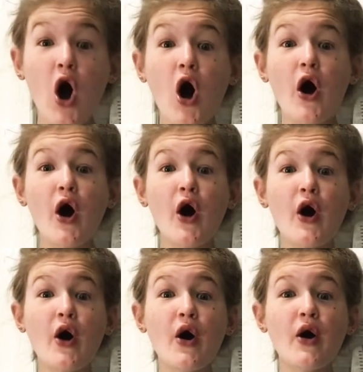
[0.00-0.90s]

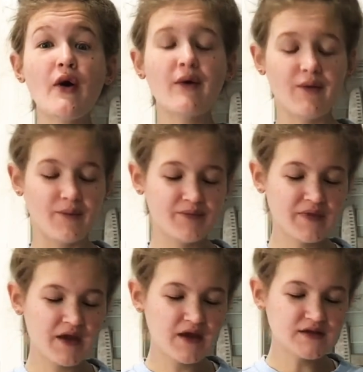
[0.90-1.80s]
Oh,
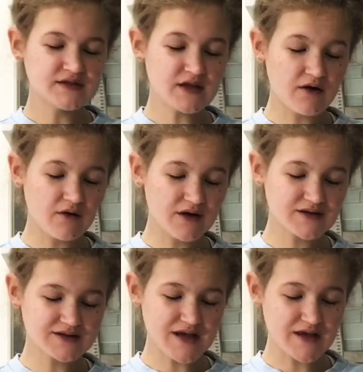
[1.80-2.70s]
so it
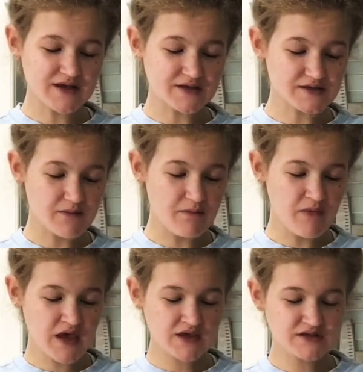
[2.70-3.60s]
says
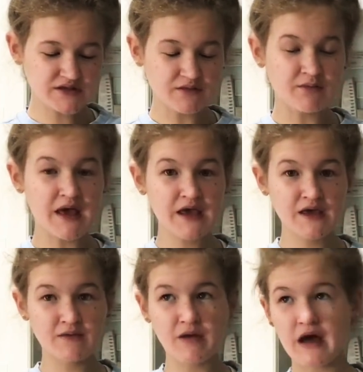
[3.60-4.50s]
mix the
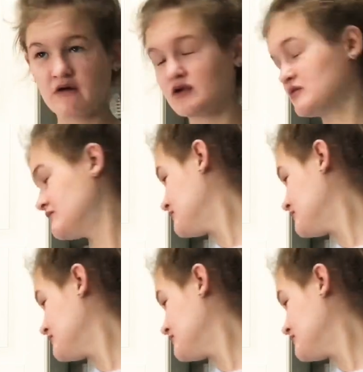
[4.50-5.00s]
baking powder